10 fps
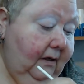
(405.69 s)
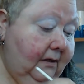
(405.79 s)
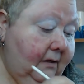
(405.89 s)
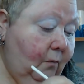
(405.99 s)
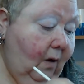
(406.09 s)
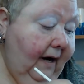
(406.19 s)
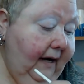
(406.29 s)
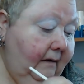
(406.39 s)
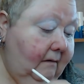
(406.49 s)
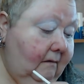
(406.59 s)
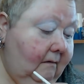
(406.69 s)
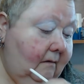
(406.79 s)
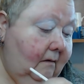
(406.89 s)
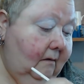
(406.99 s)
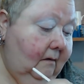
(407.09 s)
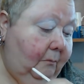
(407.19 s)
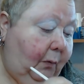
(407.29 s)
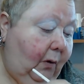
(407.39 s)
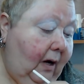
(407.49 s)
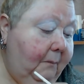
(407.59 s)
It's a white
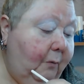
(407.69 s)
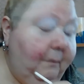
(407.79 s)
primer